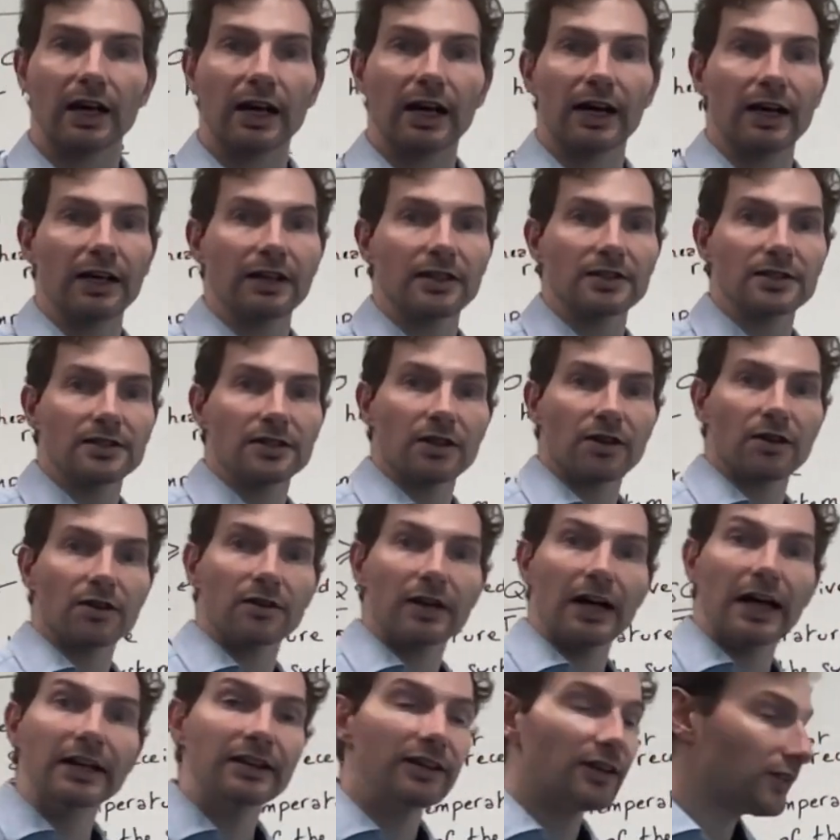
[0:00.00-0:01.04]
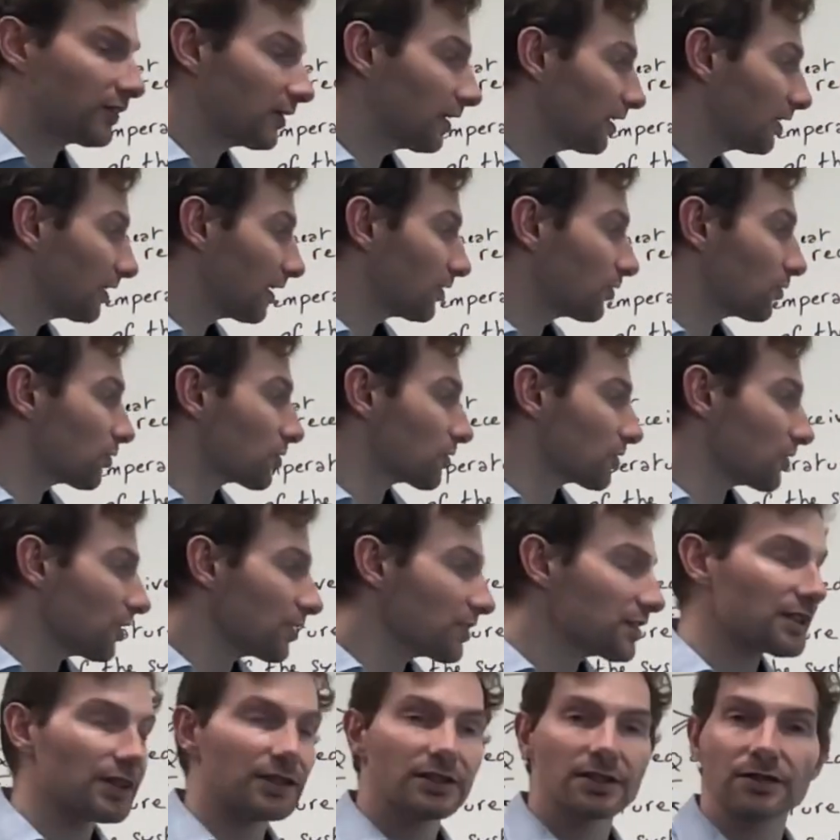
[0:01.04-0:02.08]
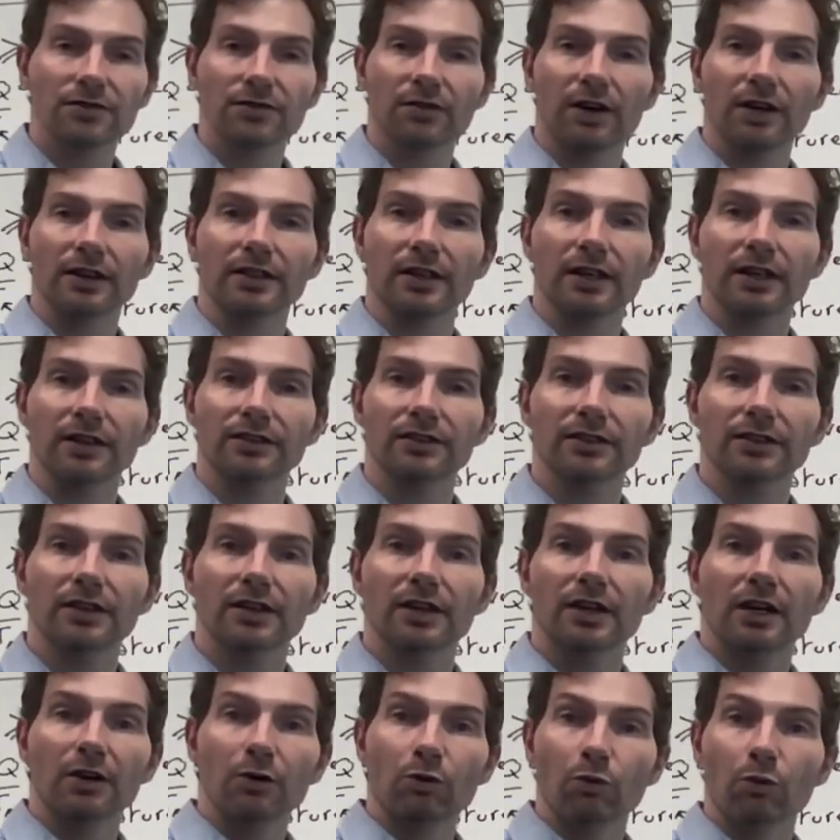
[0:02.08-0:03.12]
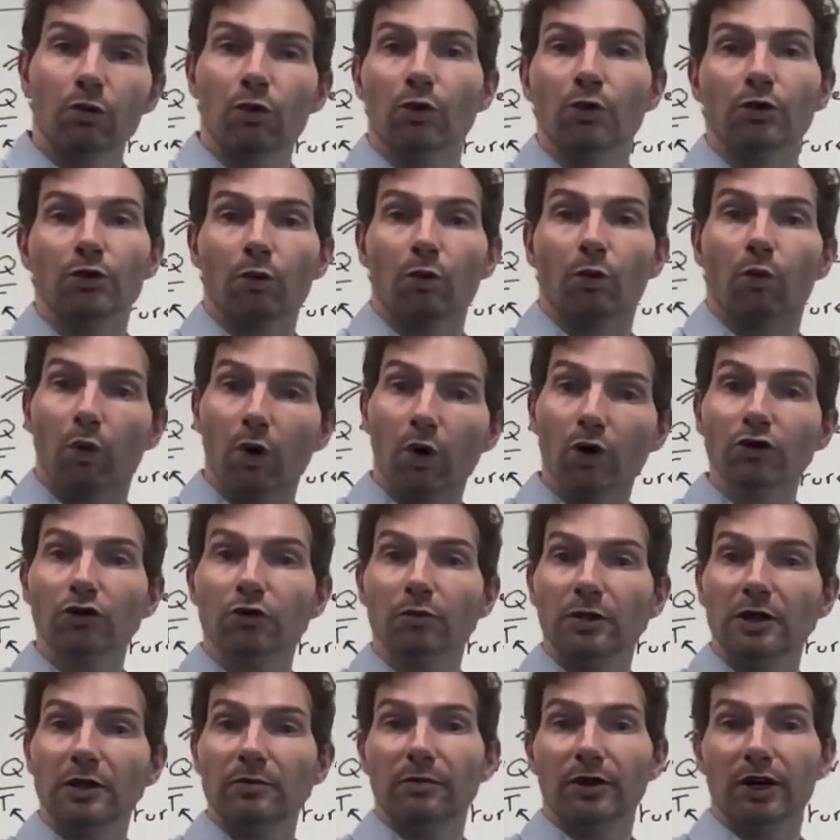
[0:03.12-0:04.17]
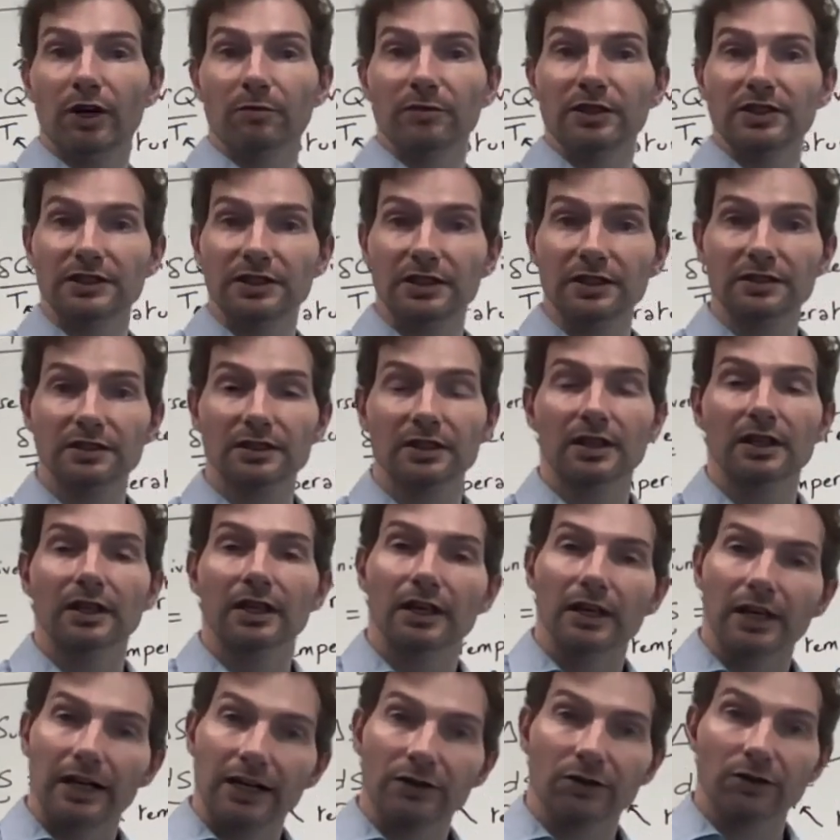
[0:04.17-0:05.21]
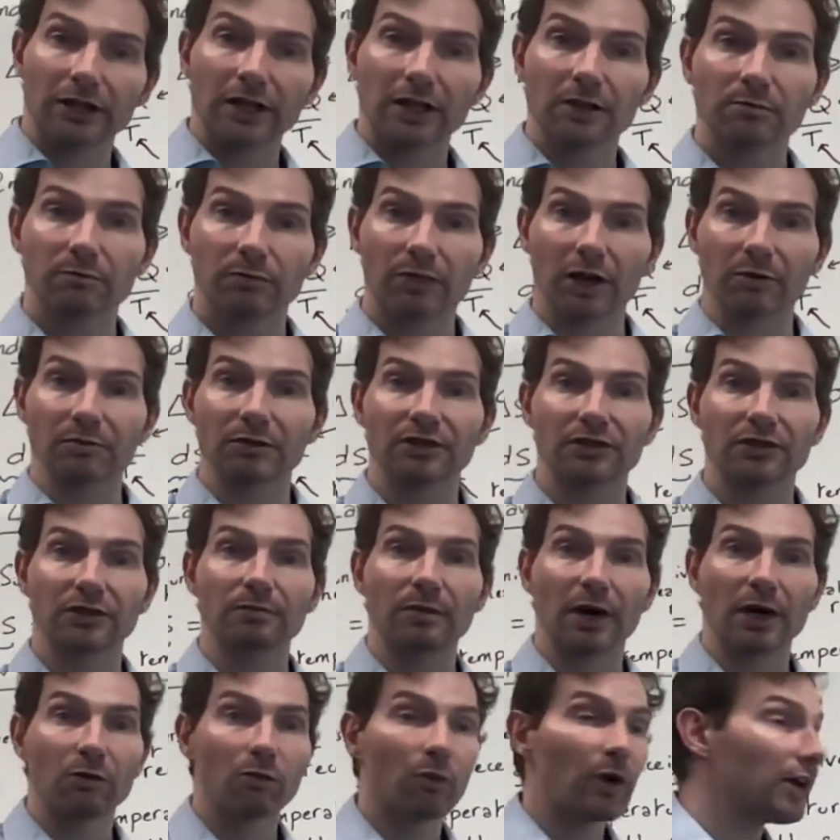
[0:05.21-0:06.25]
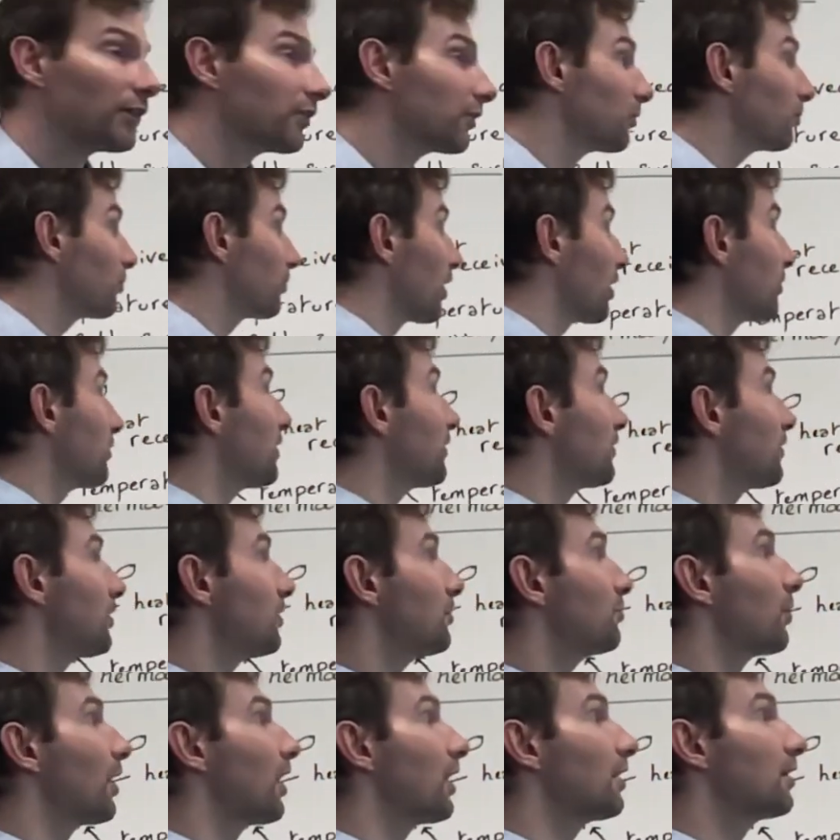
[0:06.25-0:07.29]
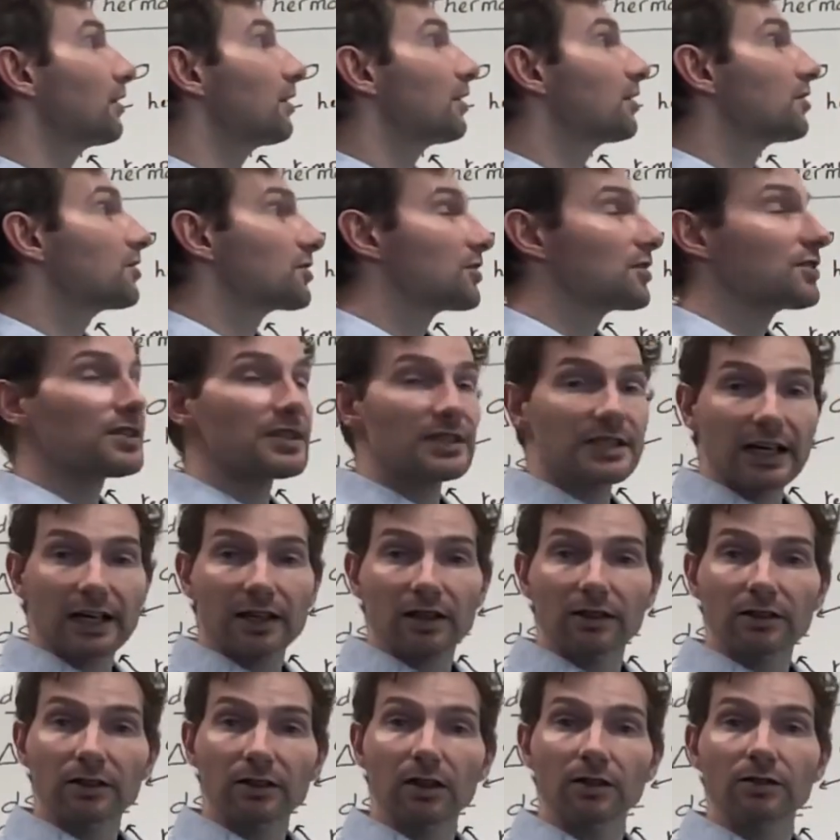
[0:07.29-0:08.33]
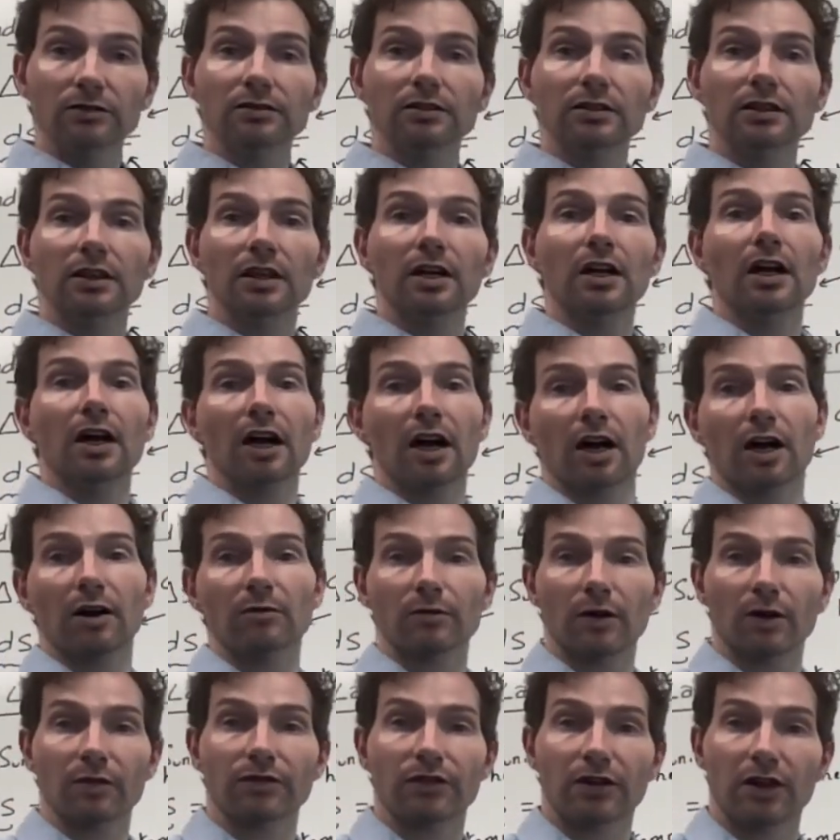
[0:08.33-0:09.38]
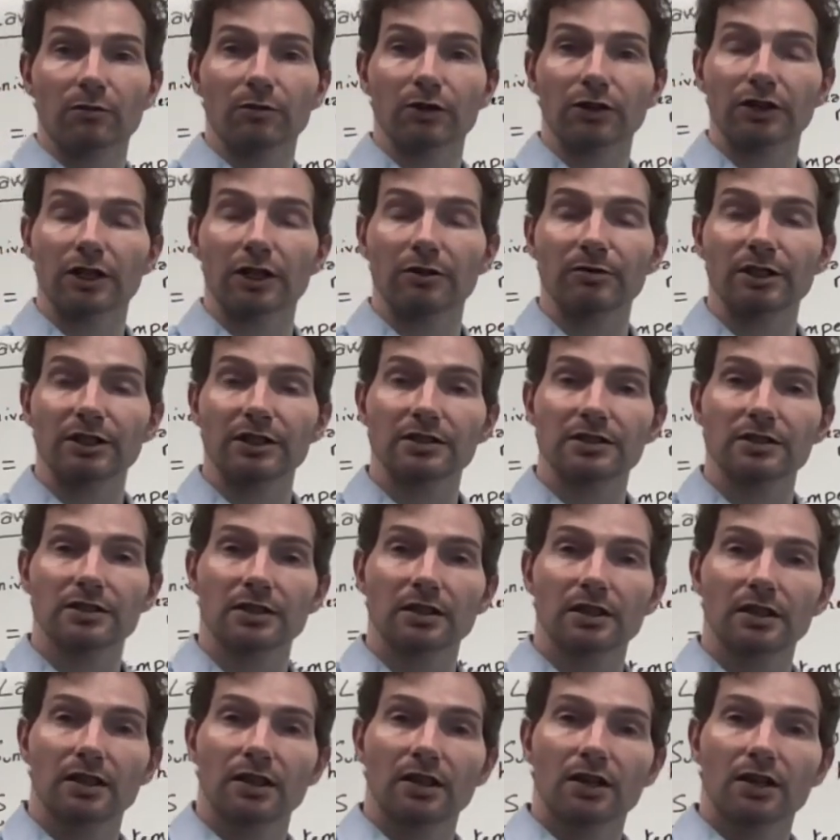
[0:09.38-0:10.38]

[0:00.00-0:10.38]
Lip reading: And anything that does not satisfy that won't be permitted. And again, permitted by what? Permitted by the second law of thermodynamics.